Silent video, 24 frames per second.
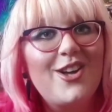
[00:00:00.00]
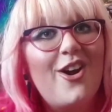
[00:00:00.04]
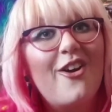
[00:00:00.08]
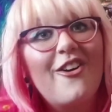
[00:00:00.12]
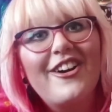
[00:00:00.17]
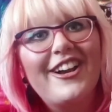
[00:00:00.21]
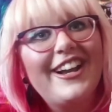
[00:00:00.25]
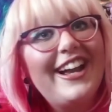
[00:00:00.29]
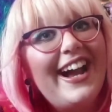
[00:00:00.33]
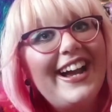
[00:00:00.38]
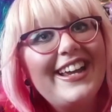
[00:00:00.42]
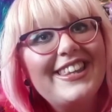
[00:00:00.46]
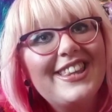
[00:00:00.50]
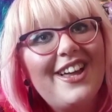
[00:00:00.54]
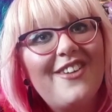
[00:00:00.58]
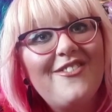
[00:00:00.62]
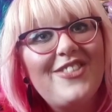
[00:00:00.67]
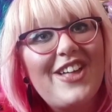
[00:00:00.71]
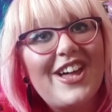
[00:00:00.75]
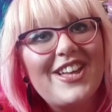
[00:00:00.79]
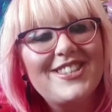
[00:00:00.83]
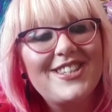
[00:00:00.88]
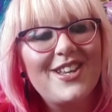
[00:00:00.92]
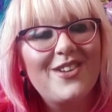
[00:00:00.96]
Sorry, I
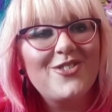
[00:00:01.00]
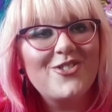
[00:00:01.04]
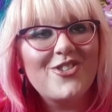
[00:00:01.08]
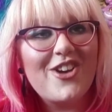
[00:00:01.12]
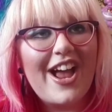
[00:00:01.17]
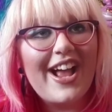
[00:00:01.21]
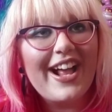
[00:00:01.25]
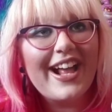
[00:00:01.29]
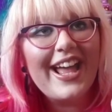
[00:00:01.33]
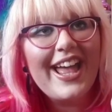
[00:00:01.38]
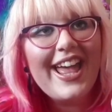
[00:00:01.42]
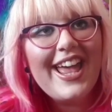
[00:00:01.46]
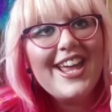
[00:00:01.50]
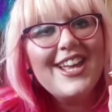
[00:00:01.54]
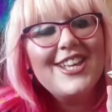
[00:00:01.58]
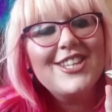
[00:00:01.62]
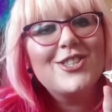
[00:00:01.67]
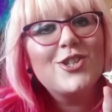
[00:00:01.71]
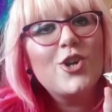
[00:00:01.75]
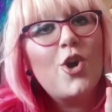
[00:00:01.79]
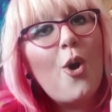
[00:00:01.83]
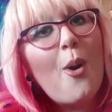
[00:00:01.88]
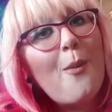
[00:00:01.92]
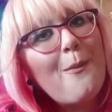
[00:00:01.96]
love that soundtrack.
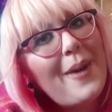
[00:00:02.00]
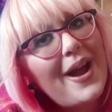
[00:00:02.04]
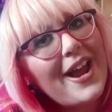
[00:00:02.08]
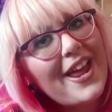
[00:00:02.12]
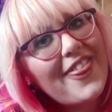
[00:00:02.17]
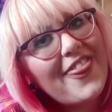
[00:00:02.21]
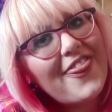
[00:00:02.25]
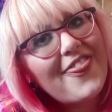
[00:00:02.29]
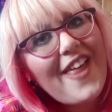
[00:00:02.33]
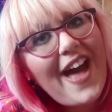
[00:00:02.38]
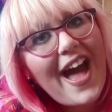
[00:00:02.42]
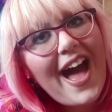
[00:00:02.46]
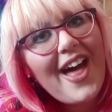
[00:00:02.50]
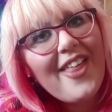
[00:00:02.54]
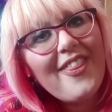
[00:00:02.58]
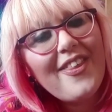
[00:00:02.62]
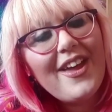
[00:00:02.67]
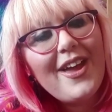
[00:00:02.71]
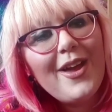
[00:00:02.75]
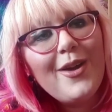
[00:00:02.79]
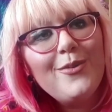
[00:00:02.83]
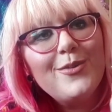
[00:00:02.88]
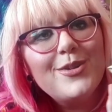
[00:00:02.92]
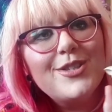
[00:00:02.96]
So my
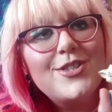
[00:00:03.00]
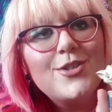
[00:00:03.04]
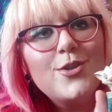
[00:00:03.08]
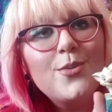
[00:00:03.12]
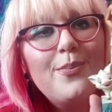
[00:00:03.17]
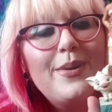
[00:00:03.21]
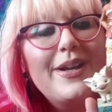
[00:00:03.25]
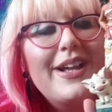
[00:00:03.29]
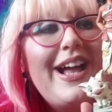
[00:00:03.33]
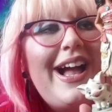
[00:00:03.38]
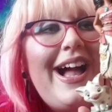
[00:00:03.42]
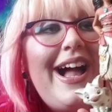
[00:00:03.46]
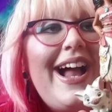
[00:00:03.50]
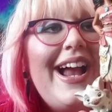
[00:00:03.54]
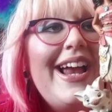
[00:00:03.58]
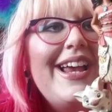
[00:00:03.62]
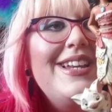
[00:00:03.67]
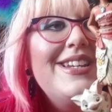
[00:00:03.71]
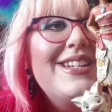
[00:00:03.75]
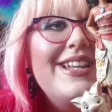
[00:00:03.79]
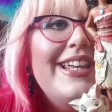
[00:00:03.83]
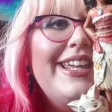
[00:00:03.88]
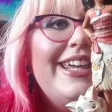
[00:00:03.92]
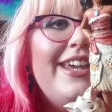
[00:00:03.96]
father was super
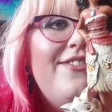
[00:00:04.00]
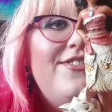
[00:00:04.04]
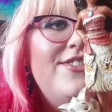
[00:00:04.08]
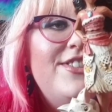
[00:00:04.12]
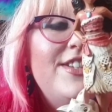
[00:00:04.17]
kind and